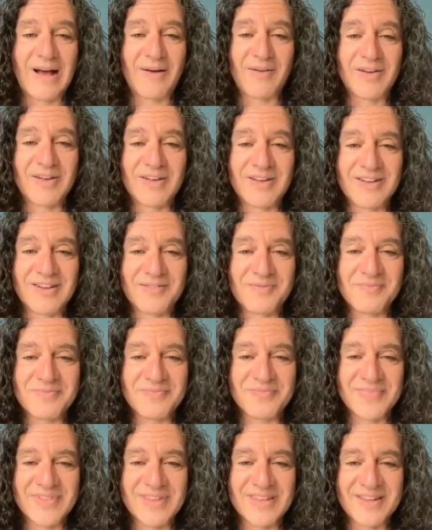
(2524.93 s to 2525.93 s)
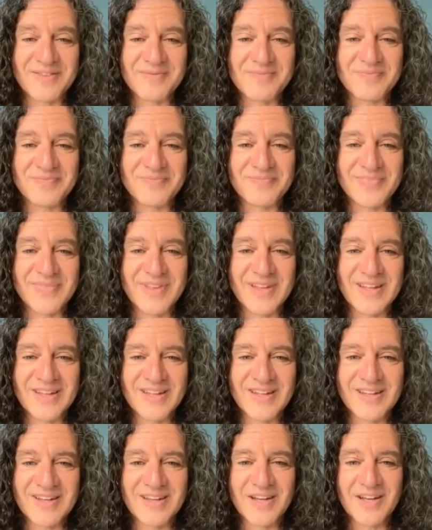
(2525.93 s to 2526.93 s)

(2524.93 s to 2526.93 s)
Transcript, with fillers: Uh, you know financial industry quite a bit yeah and